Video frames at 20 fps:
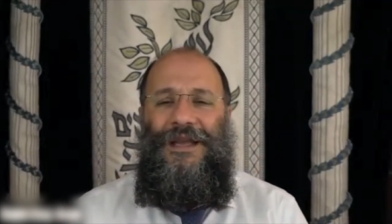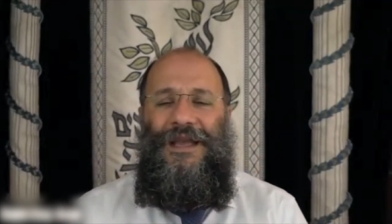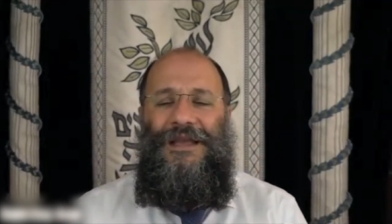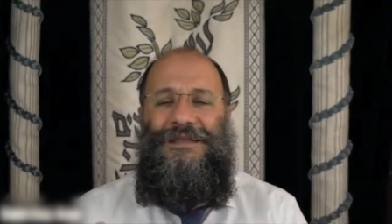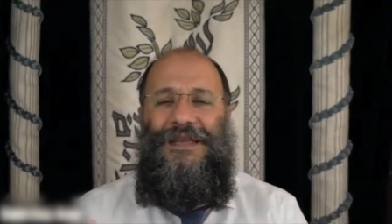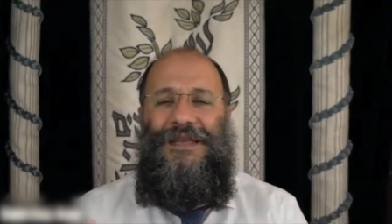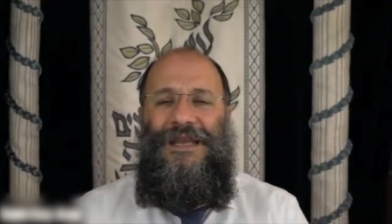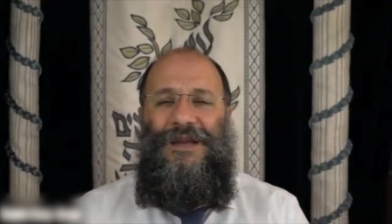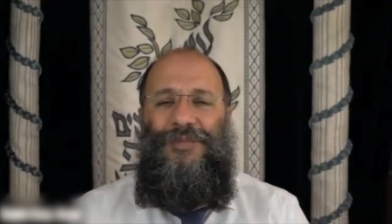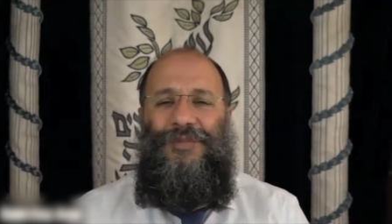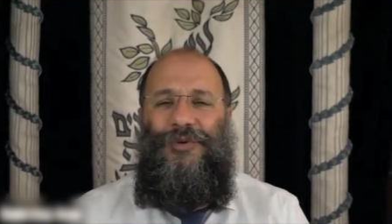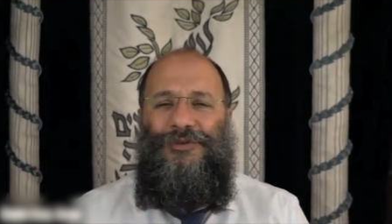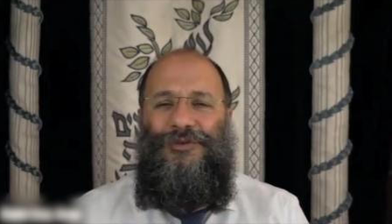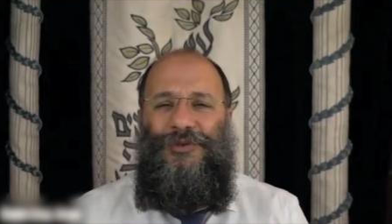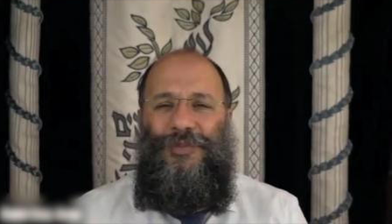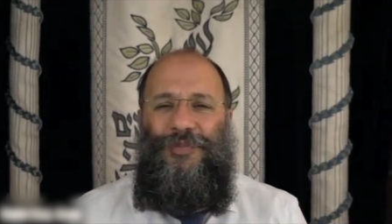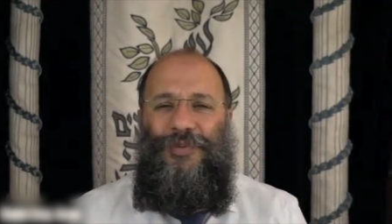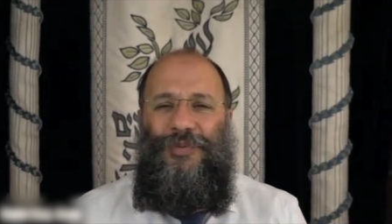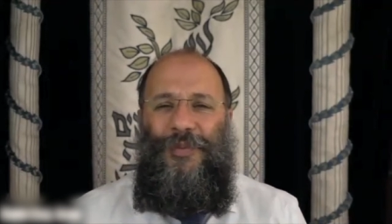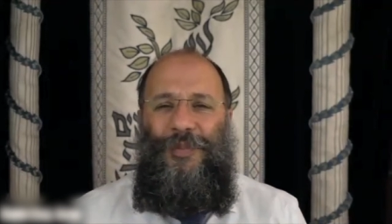is able
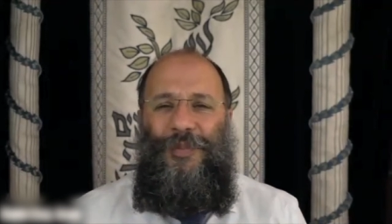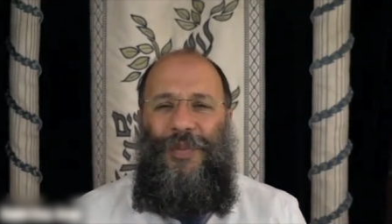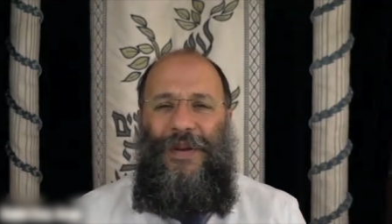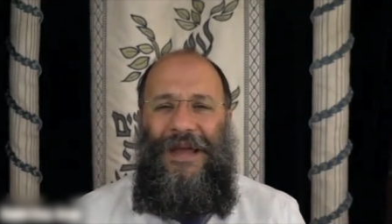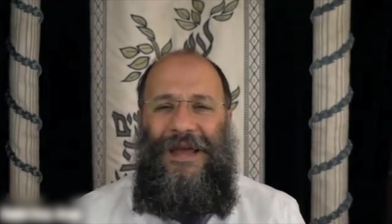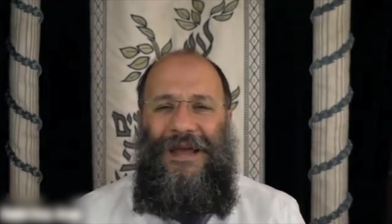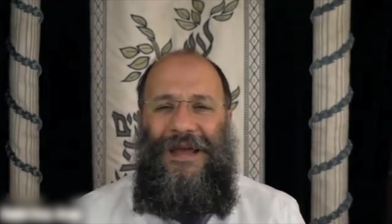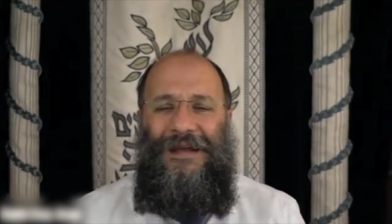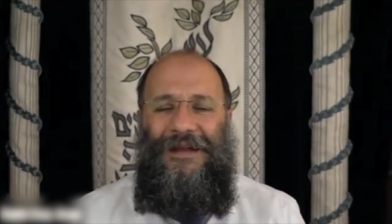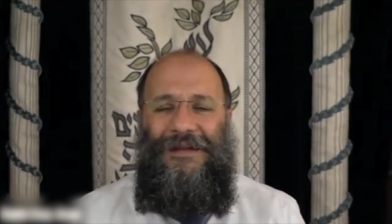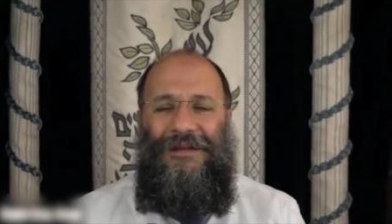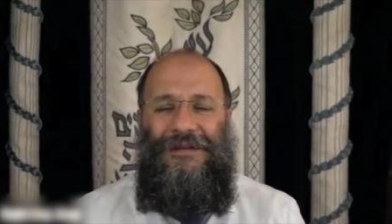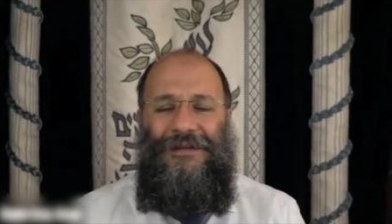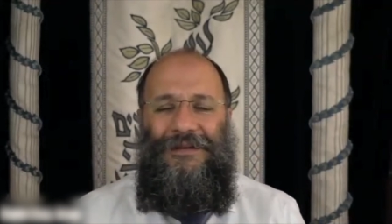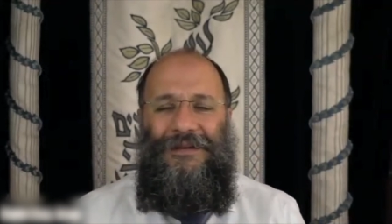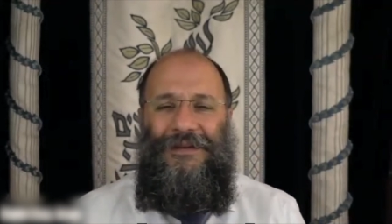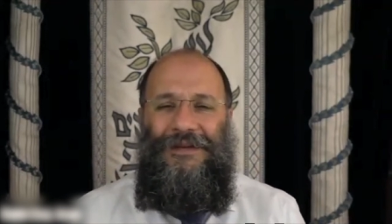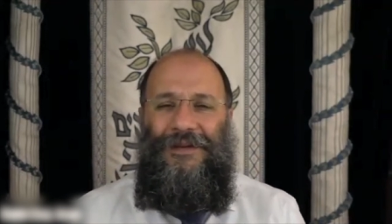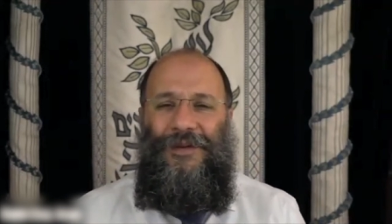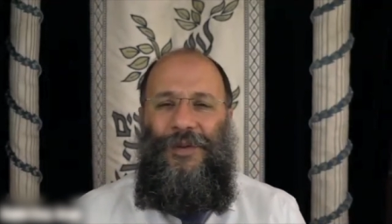to propel
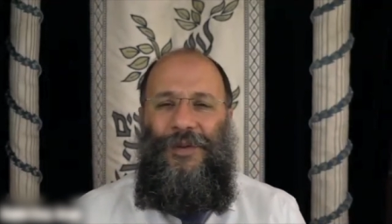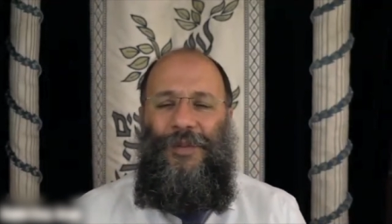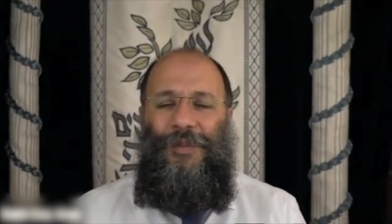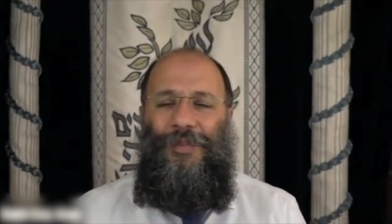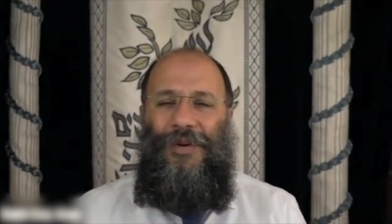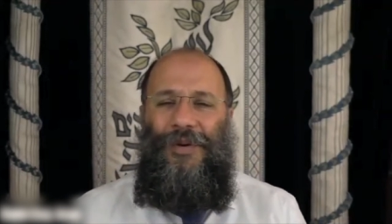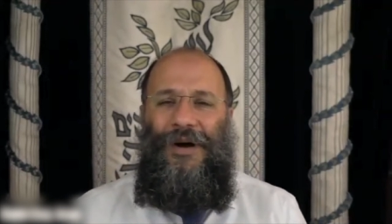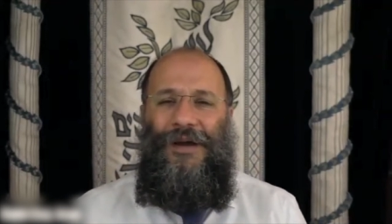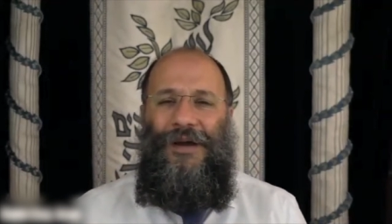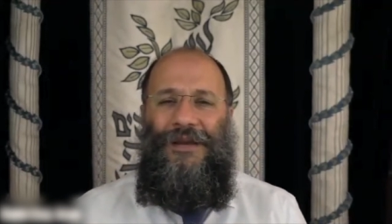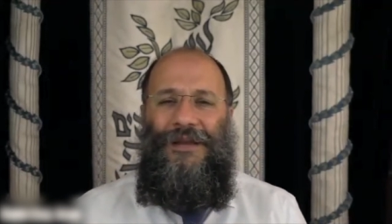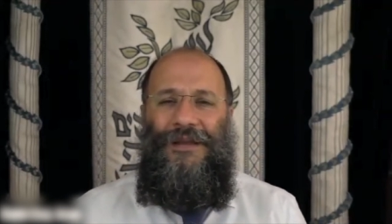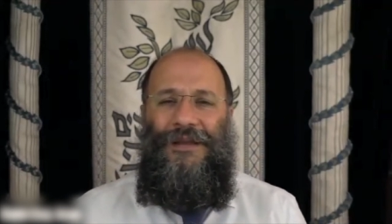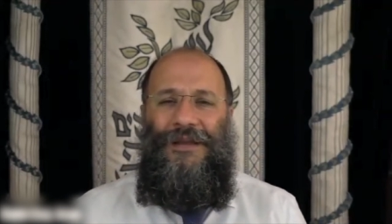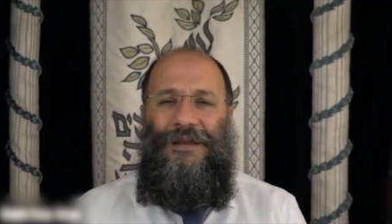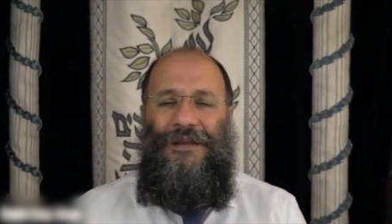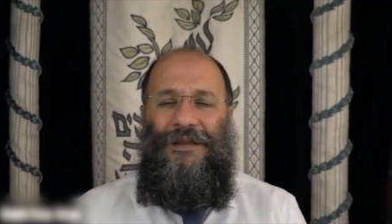the body